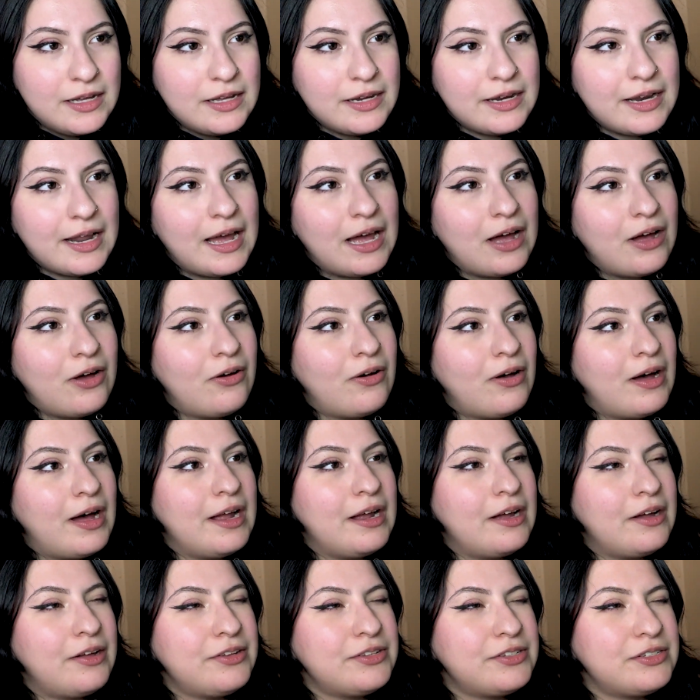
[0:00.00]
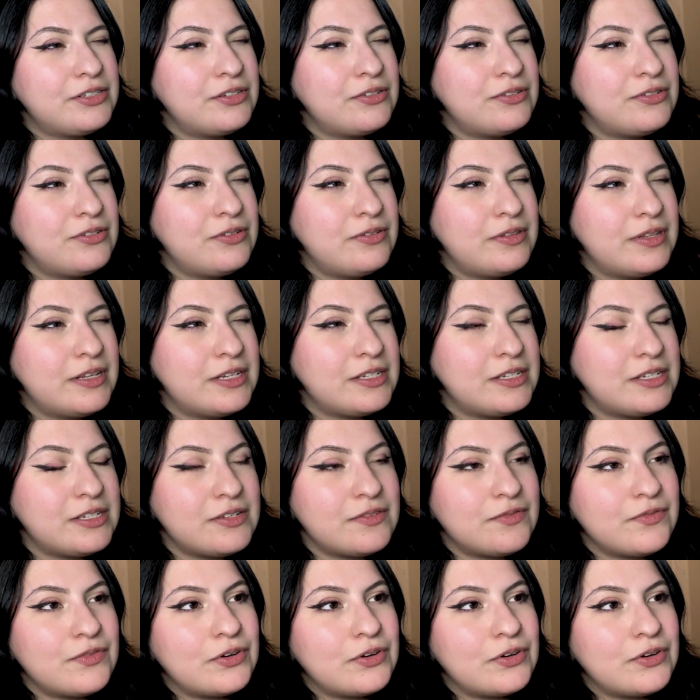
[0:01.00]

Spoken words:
Now, I also do this